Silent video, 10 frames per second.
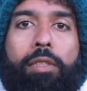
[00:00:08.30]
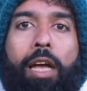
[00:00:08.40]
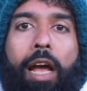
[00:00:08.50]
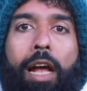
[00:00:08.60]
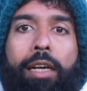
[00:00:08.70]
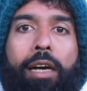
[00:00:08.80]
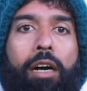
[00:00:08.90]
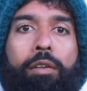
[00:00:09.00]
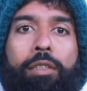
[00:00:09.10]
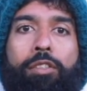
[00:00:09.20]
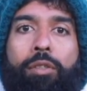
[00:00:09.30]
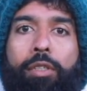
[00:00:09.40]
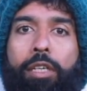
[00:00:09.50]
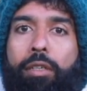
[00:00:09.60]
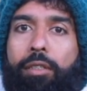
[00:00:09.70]
and how his
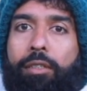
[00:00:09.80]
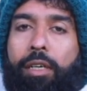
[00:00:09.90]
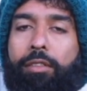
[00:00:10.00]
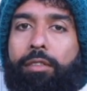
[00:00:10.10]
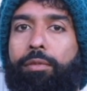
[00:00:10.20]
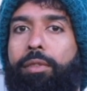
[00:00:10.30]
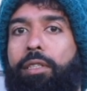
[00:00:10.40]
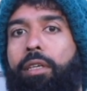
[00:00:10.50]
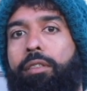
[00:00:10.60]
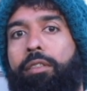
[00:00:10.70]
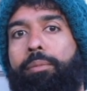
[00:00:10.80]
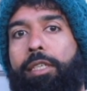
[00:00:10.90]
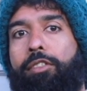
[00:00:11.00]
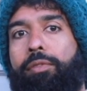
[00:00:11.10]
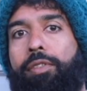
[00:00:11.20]
story contrasts with other
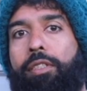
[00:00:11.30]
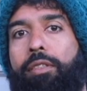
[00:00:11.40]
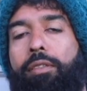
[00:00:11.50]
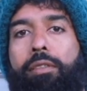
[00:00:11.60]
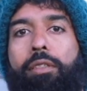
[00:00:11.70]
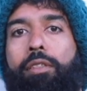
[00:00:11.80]
major figures